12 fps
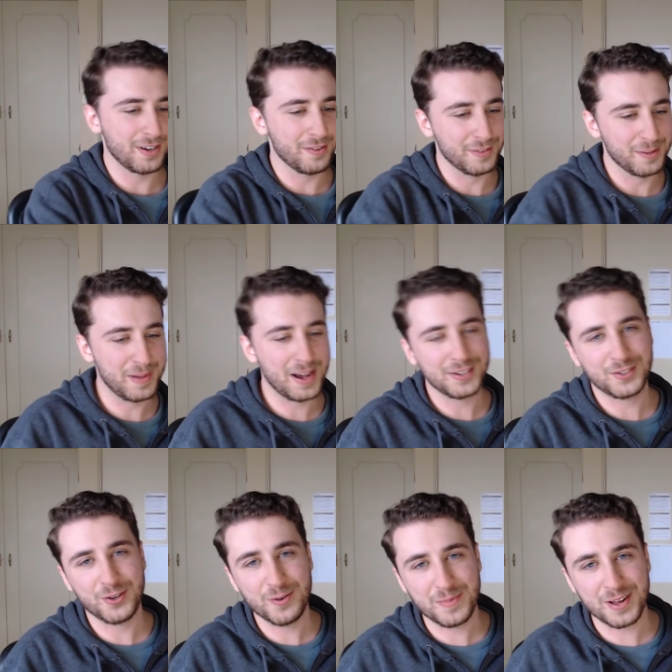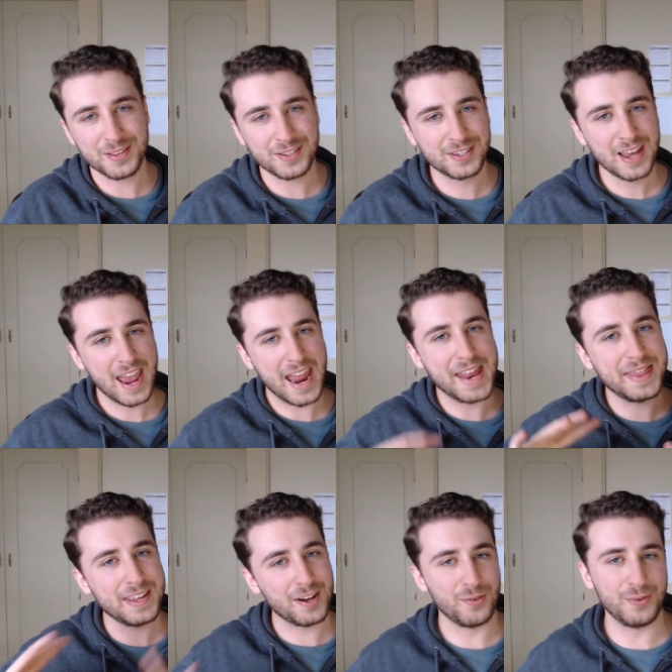over the past two months
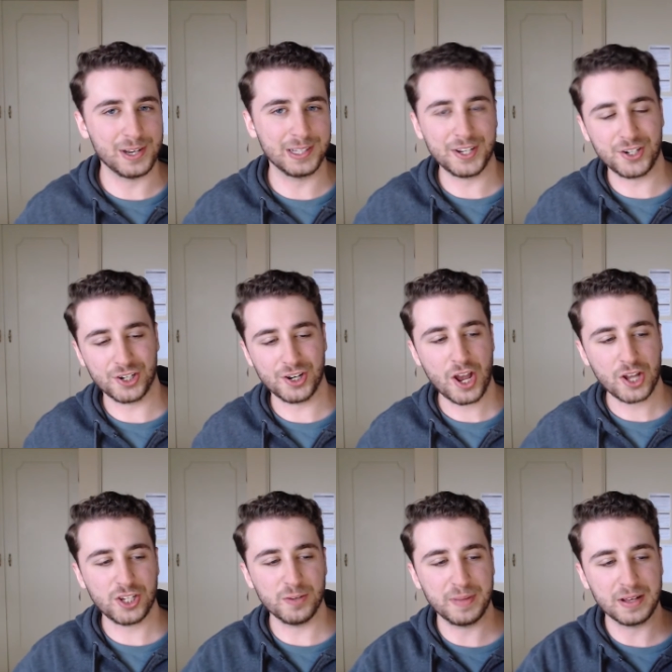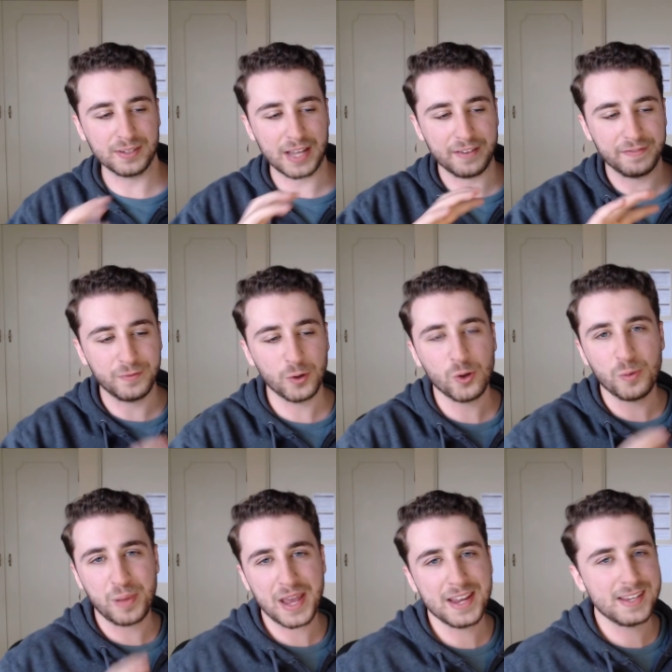in the Unreal Engine to build a
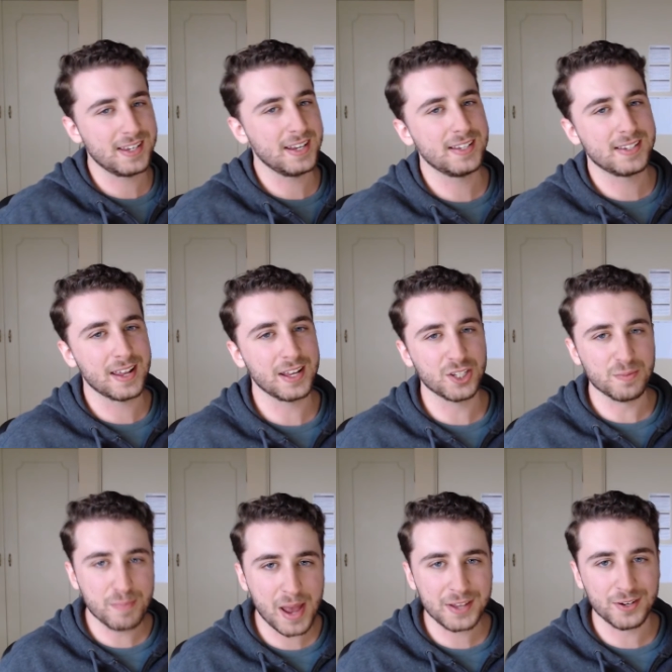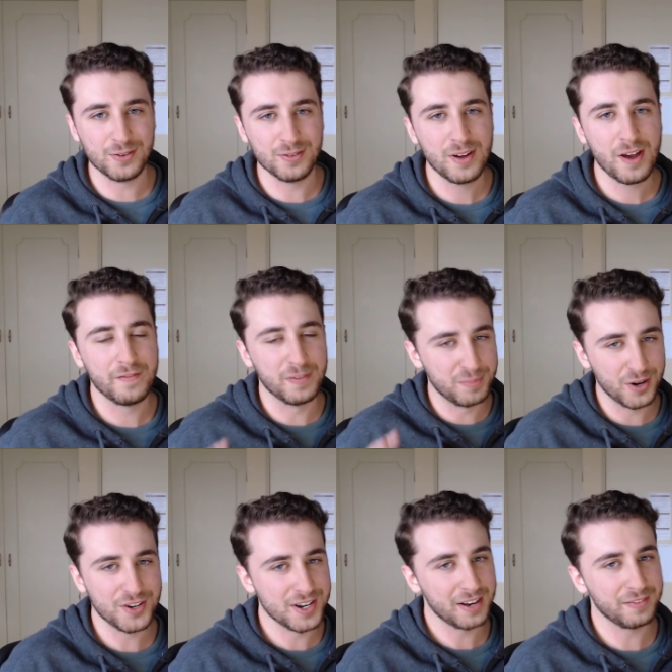full PC settings menu for
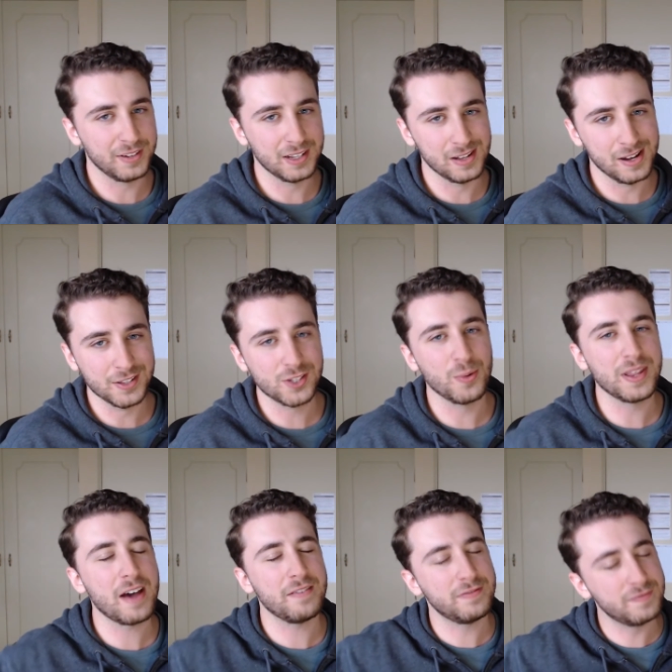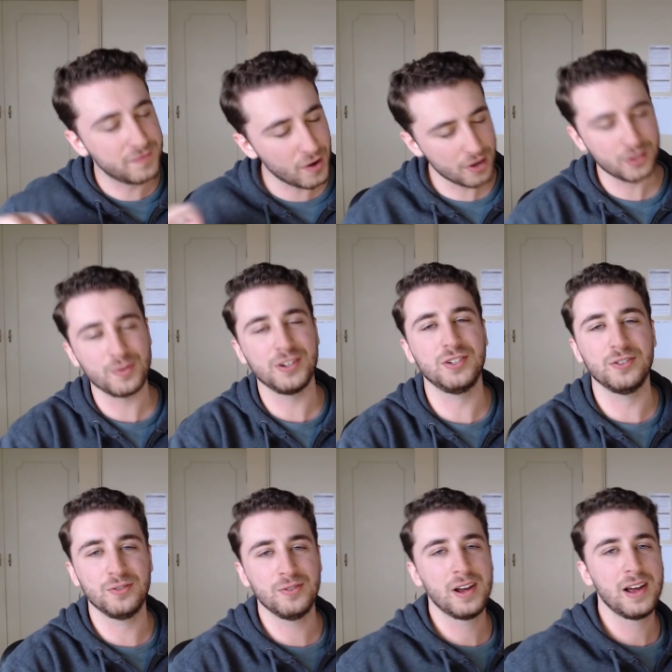Project Feline. So without further
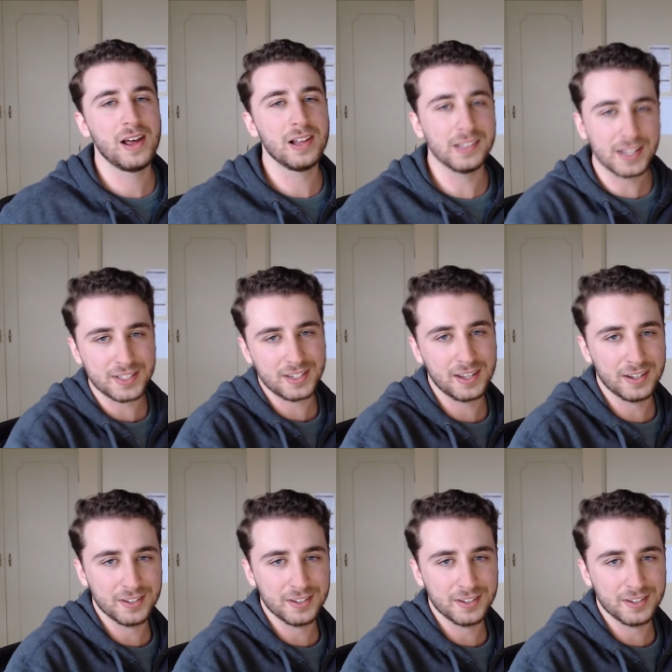ado, let's get